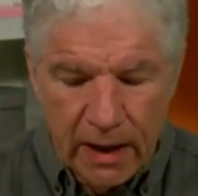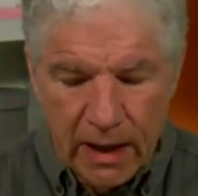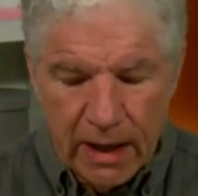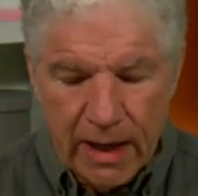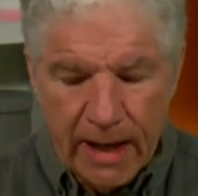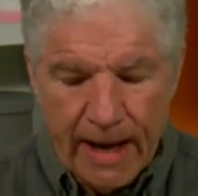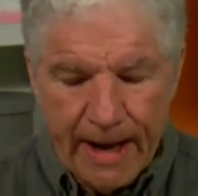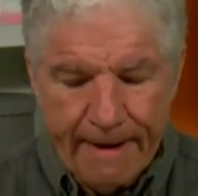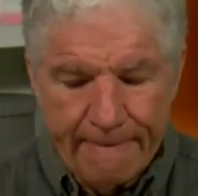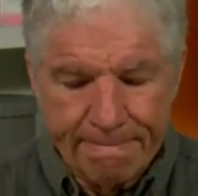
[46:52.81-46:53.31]

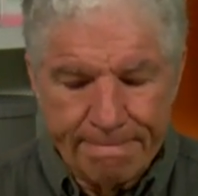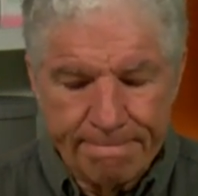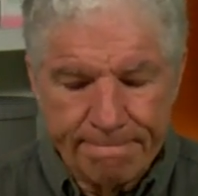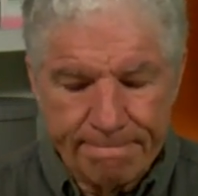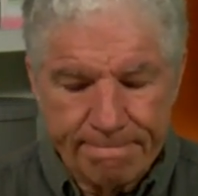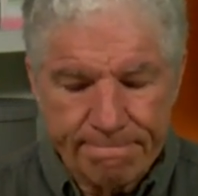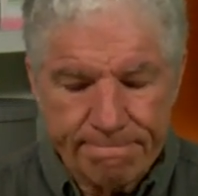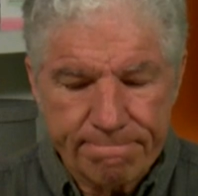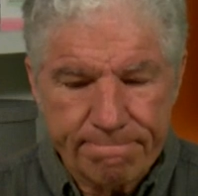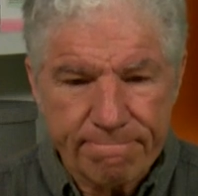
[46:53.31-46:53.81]
Um,
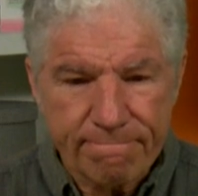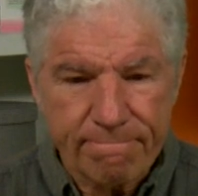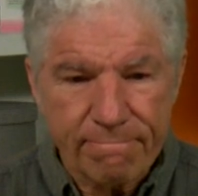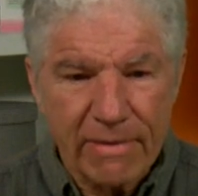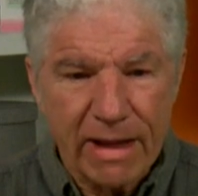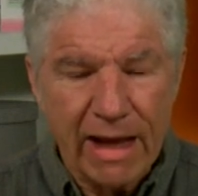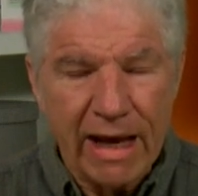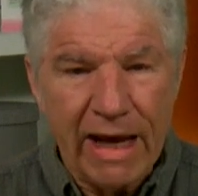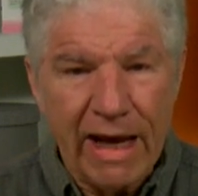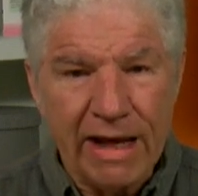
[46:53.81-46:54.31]

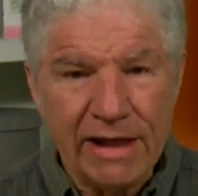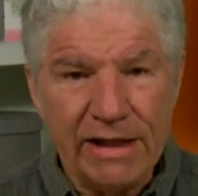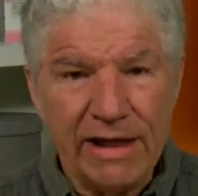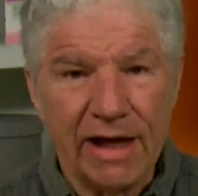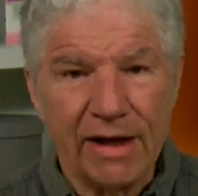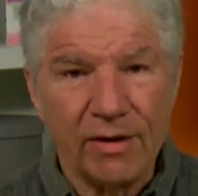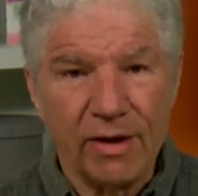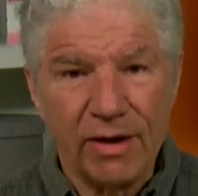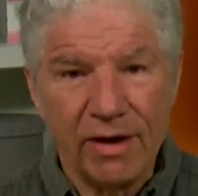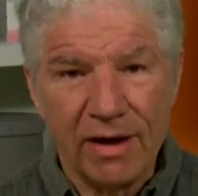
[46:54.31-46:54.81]
and yet,
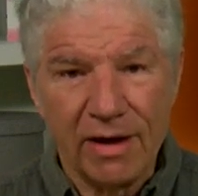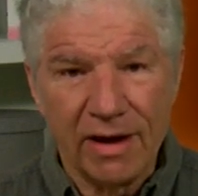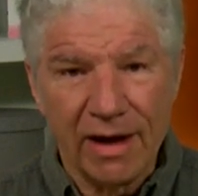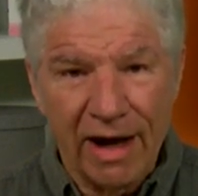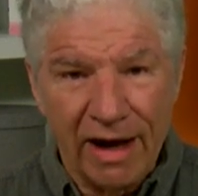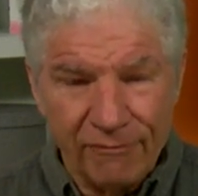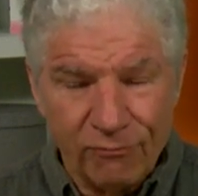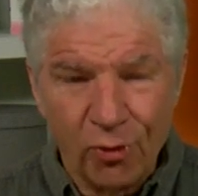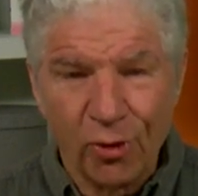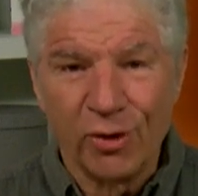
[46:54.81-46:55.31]

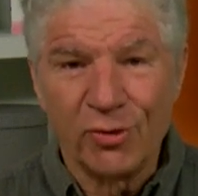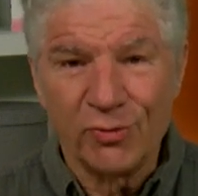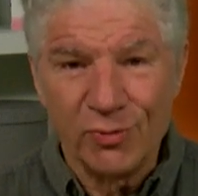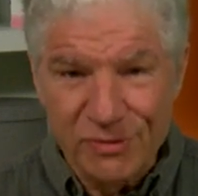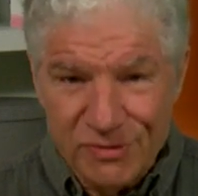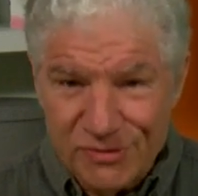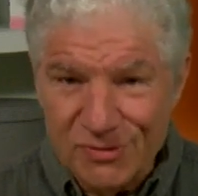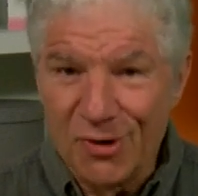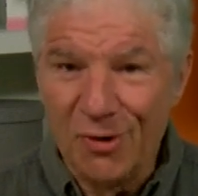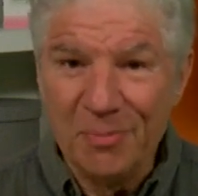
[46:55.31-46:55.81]
I've worked with
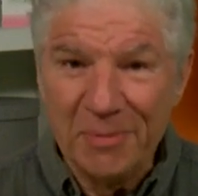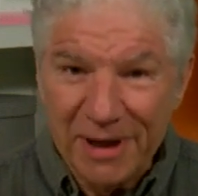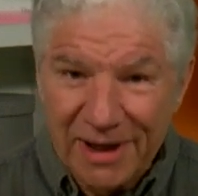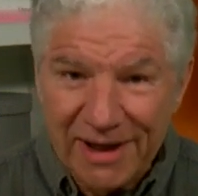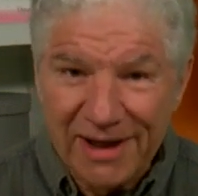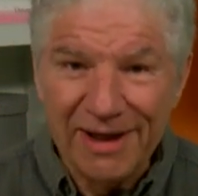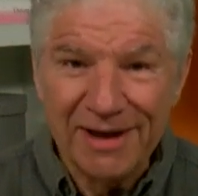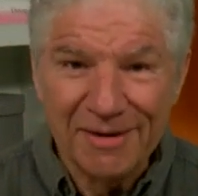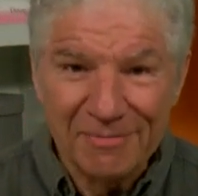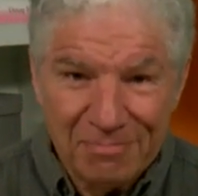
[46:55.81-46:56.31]
so
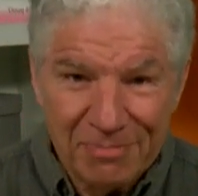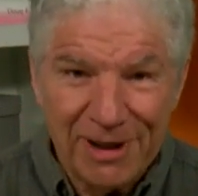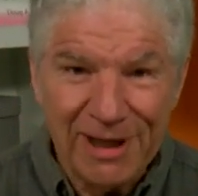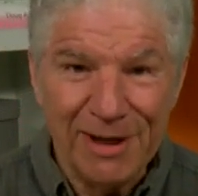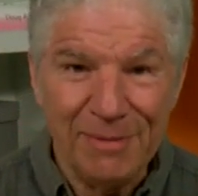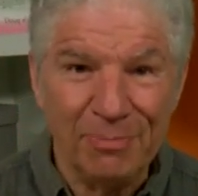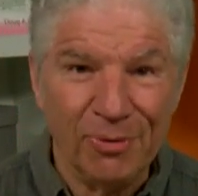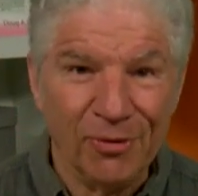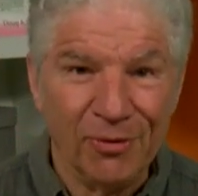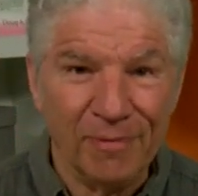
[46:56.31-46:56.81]
many
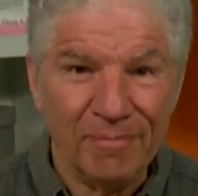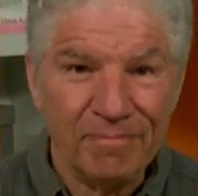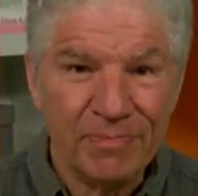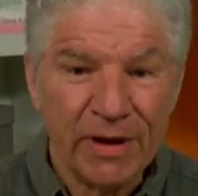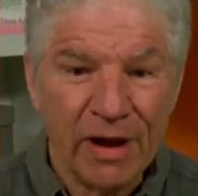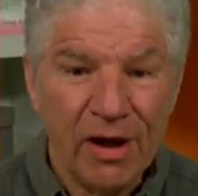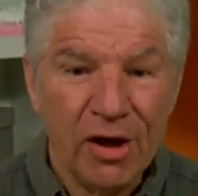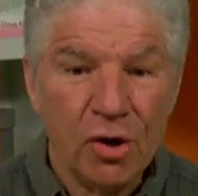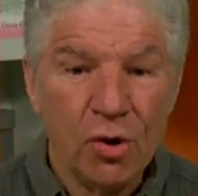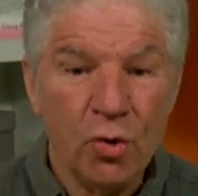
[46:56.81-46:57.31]
people
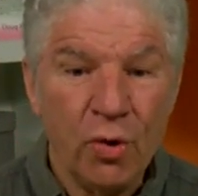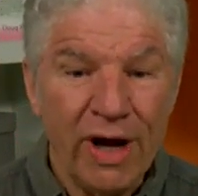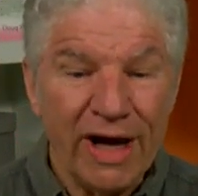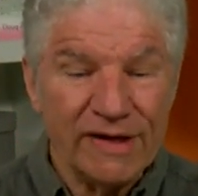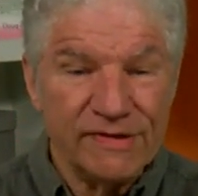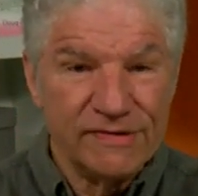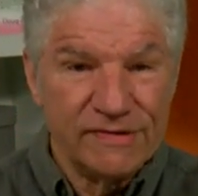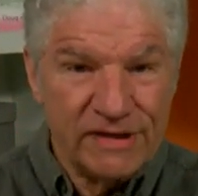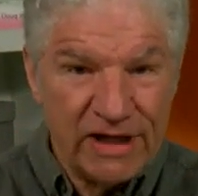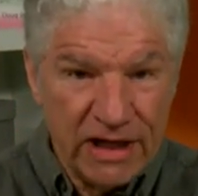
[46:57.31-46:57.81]
who had
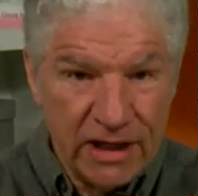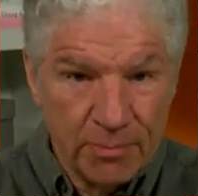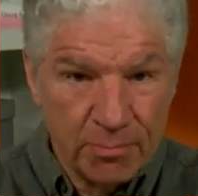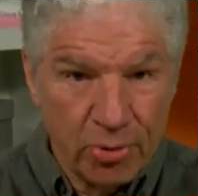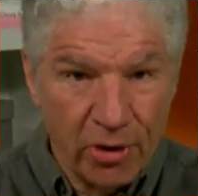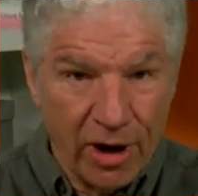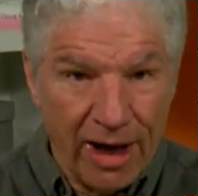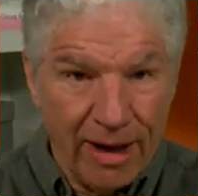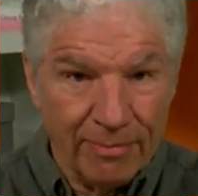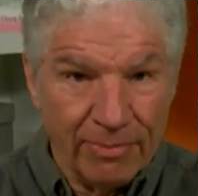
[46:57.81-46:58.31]
skin
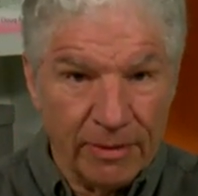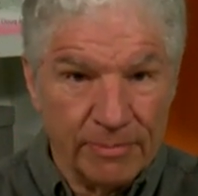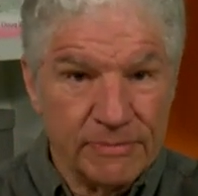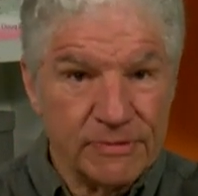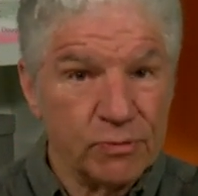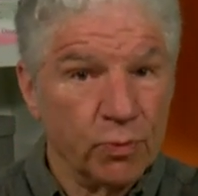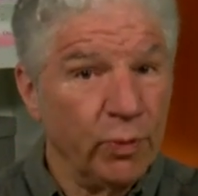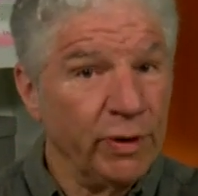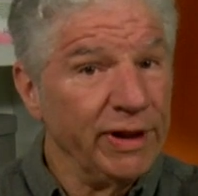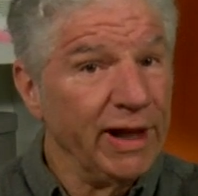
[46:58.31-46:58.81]
problems,
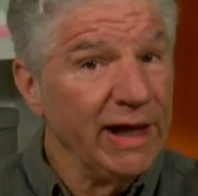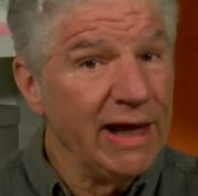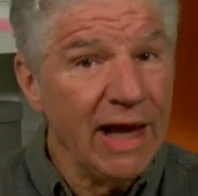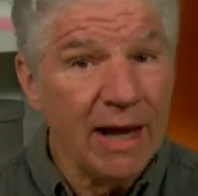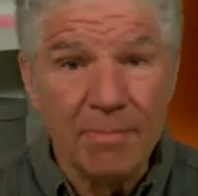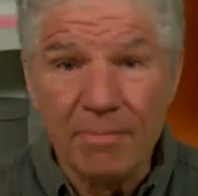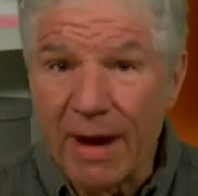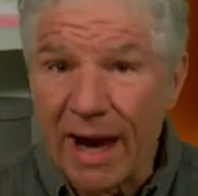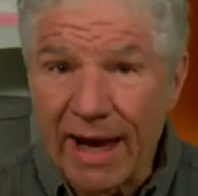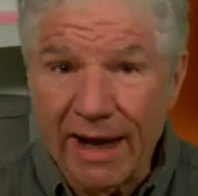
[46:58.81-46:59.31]
and when they came
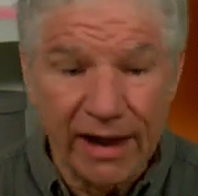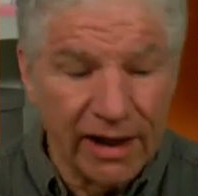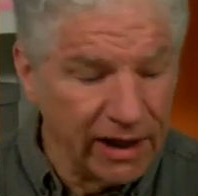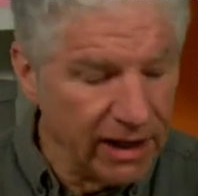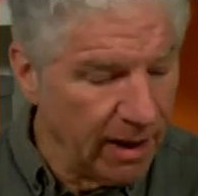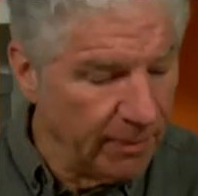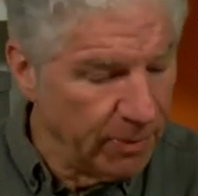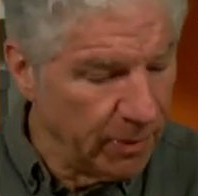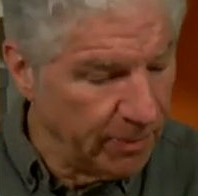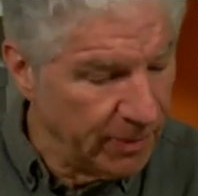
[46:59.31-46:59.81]
back in a
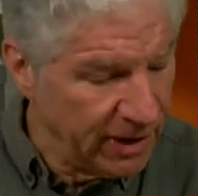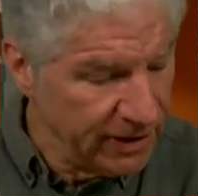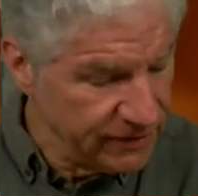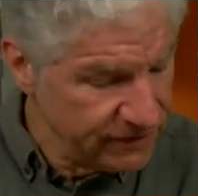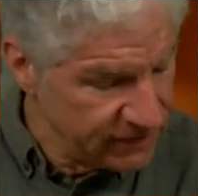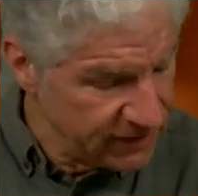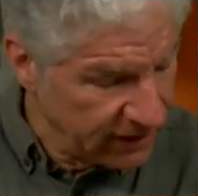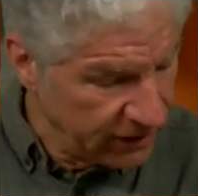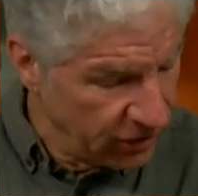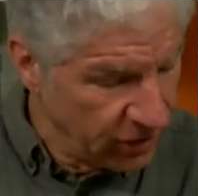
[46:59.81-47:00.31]
couple months,
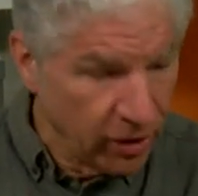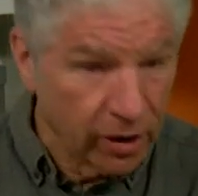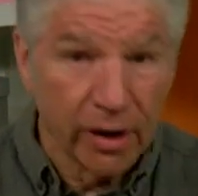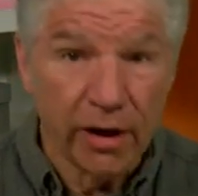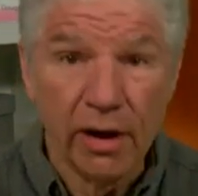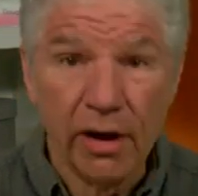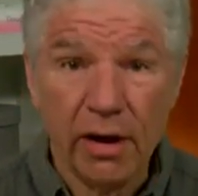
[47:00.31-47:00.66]
said, Look,